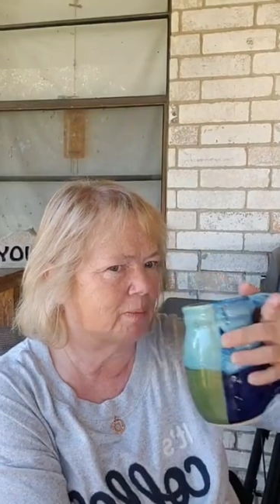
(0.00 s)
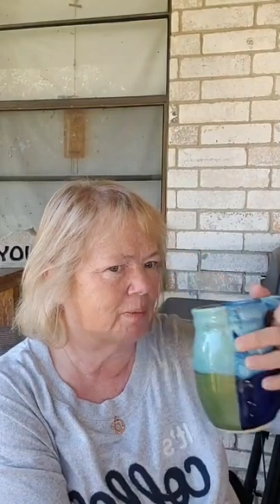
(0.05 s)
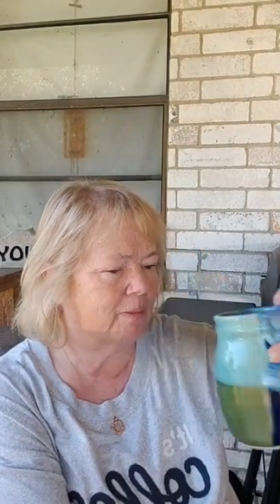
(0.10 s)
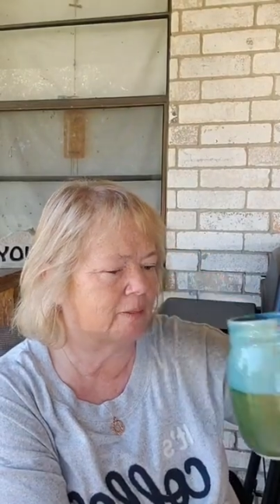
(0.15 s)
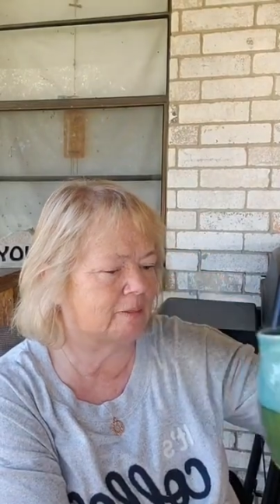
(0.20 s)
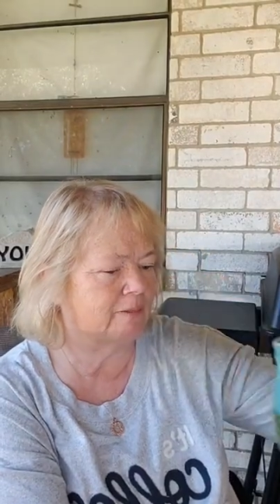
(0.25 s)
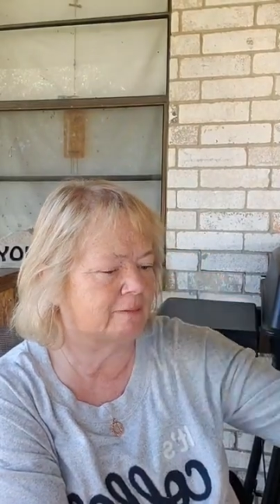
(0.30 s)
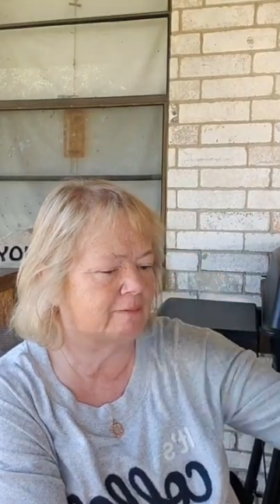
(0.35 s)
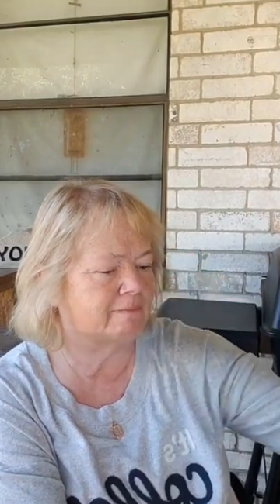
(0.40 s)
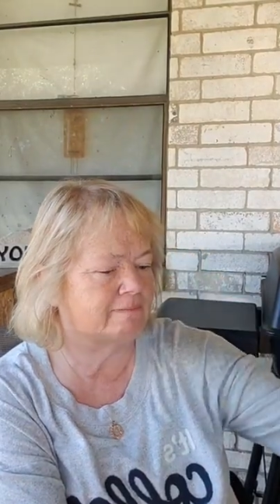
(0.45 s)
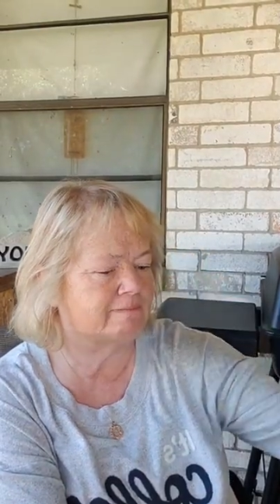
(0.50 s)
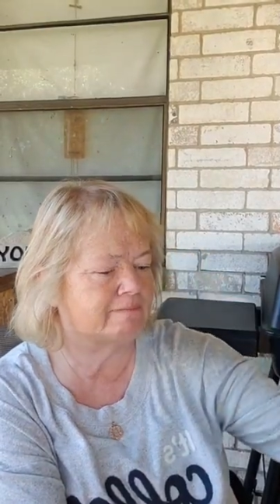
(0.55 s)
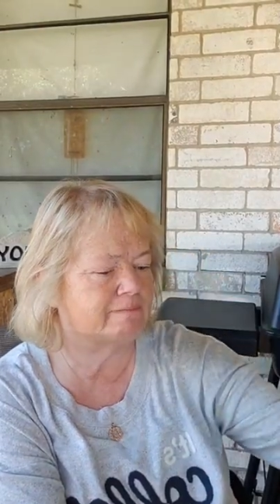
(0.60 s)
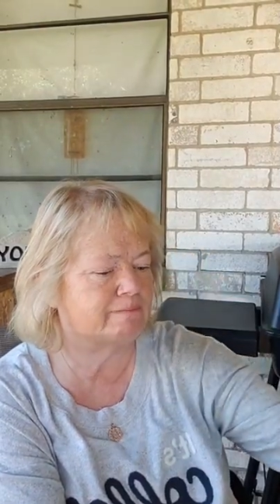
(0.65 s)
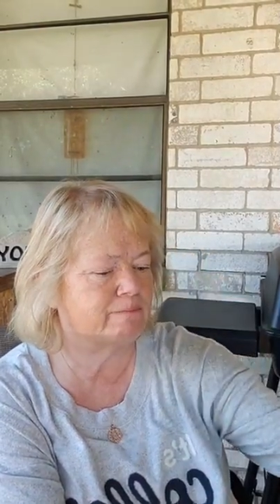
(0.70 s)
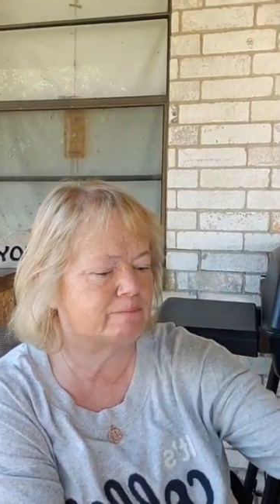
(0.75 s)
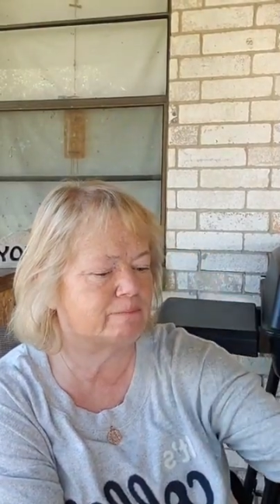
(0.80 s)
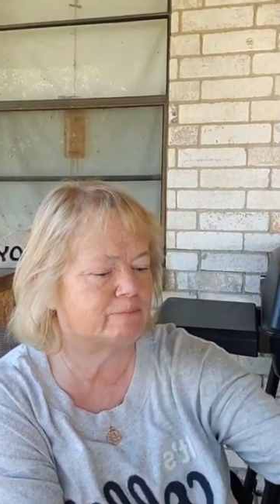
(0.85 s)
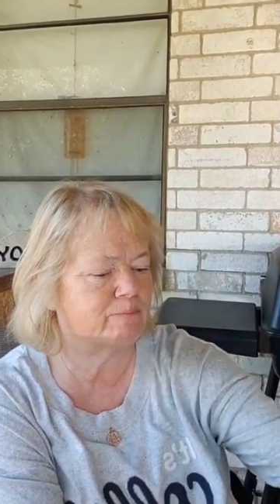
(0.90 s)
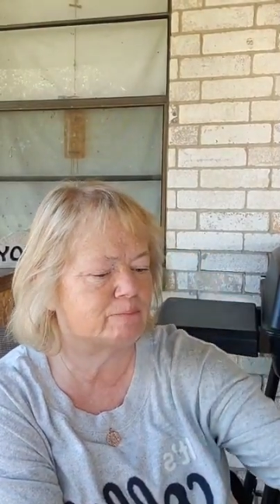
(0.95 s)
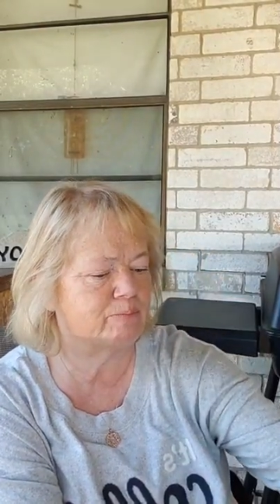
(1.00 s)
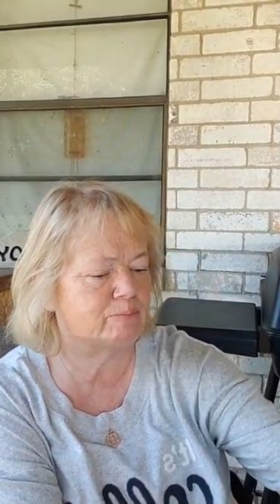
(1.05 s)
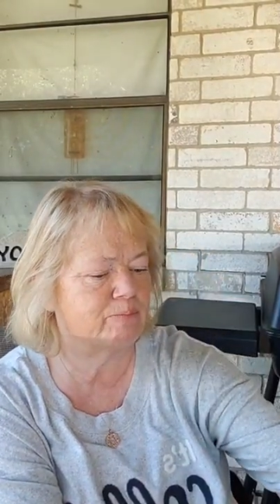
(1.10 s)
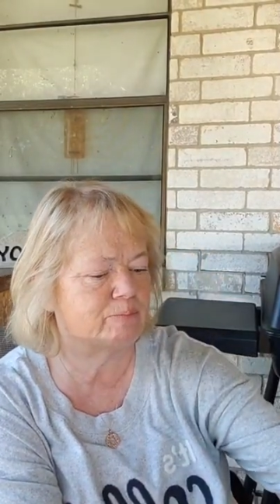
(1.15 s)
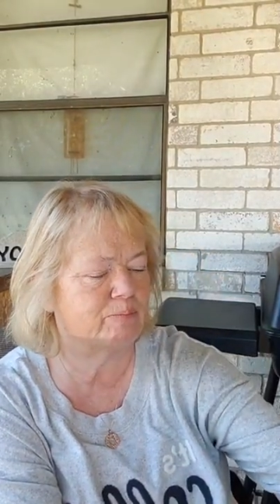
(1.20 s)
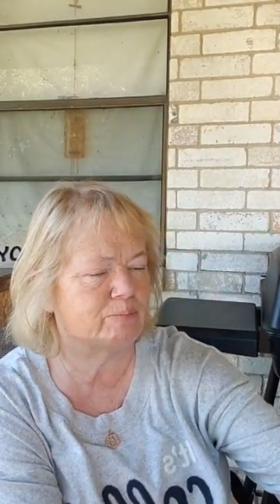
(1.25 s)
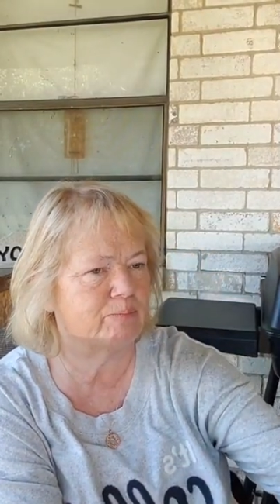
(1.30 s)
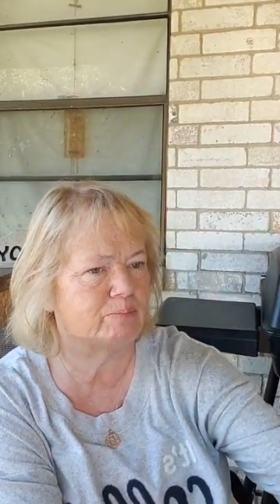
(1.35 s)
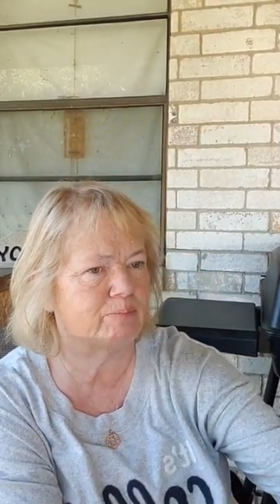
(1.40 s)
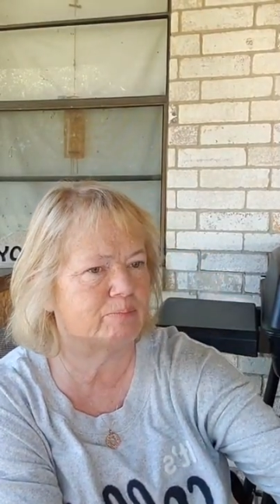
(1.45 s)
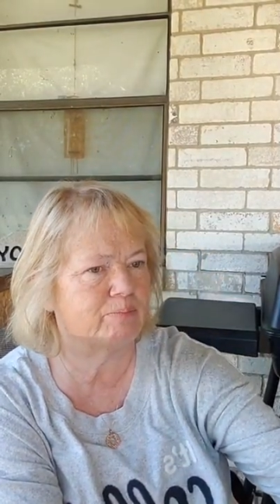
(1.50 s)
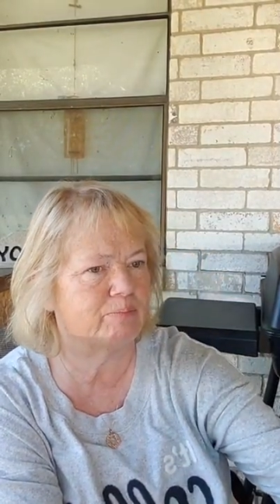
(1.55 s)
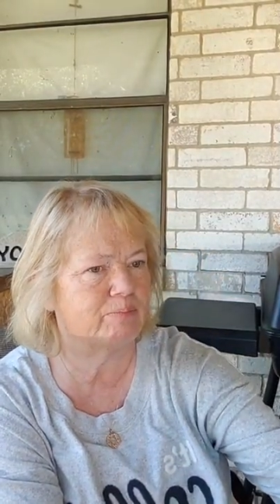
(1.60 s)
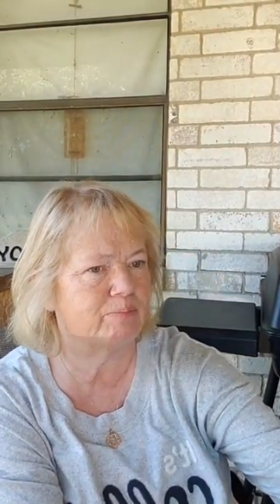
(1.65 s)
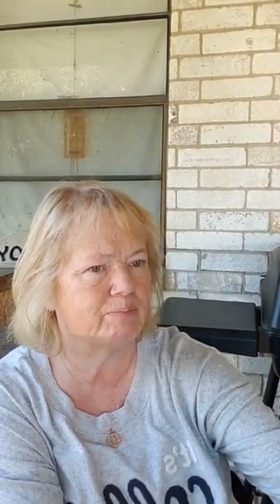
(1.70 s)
because Michelle's been